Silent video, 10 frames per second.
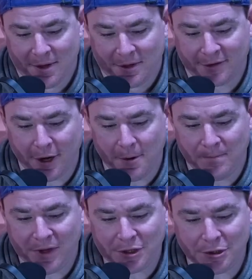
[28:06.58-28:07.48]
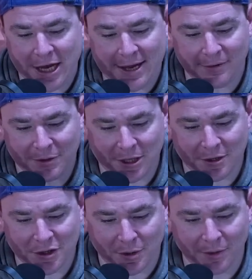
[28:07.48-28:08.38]
So the Judeans returned
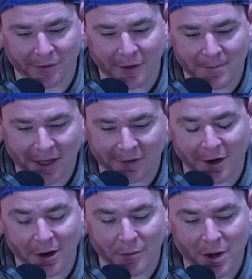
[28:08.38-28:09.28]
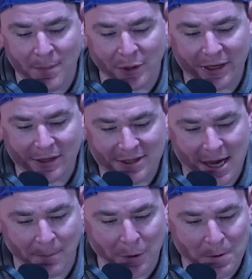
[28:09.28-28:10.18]
to Jerusalem. They started rebuilding the
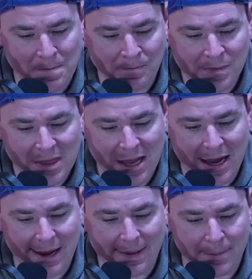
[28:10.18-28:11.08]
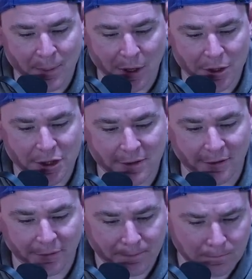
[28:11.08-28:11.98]
temple, and the
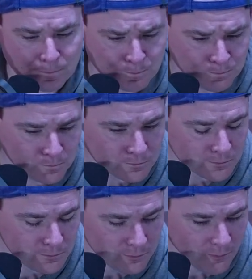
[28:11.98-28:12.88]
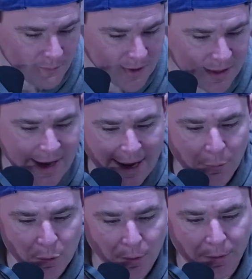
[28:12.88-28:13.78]
Persians now
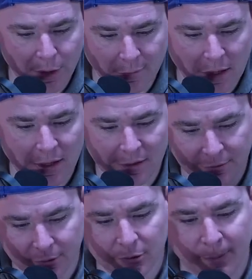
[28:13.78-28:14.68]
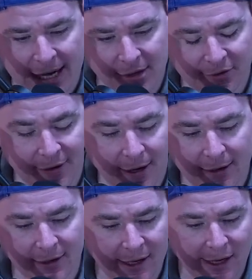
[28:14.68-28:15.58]
ruled over Israel,
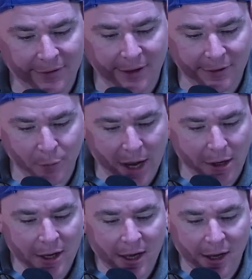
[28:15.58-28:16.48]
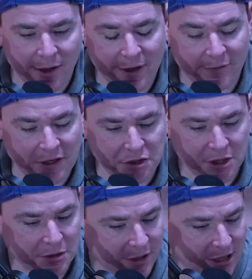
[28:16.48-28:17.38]
Palestine, and Gaza as well. Uh, they
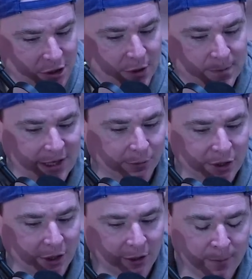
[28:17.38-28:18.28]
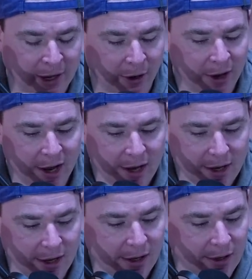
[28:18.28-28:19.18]
eventually took Egypt, as we talked about
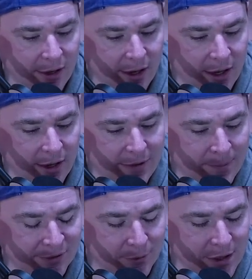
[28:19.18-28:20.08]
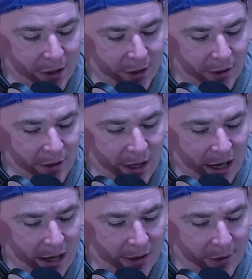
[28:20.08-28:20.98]
in uh, the episode we did.
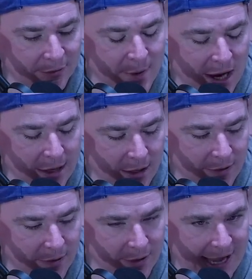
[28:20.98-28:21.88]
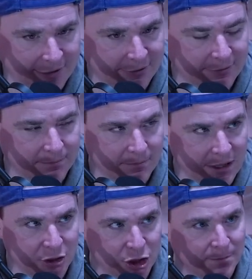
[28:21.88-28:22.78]
Uh, that was mine on the last
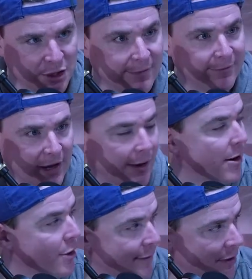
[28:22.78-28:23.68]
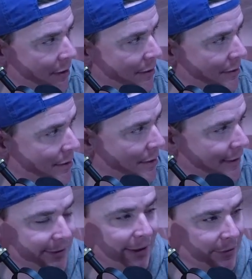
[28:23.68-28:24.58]
Egyptian pharaoh ever,
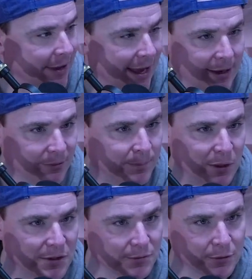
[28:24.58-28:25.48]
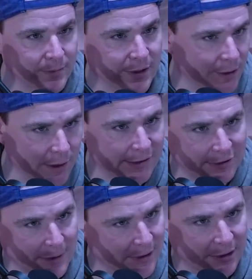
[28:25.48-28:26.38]
because after that it was Persians ruled, and then the Greeks
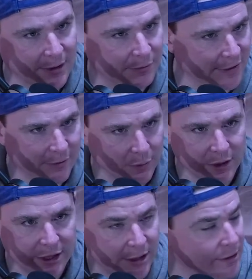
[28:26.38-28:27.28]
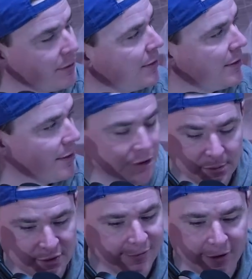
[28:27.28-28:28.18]
came in, and it was never really an
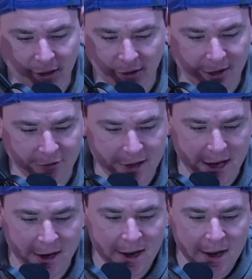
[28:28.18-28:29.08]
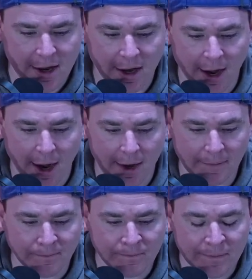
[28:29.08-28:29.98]
Egyptian pharaoh after that.
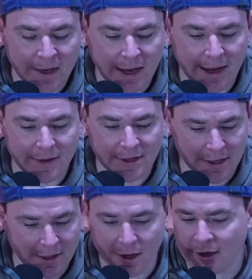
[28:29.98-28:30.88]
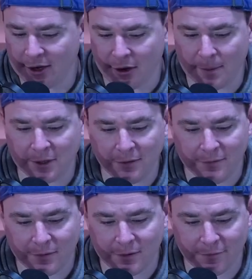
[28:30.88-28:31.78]
Um, and they did uninterrupted
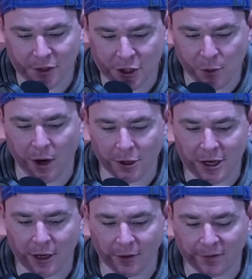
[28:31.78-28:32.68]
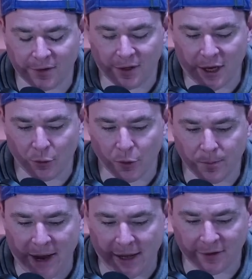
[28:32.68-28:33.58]
for two hundred years. They ruled
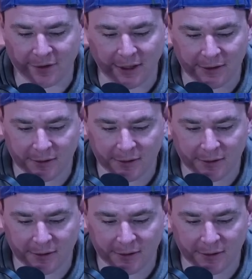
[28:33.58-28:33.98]
Palestine,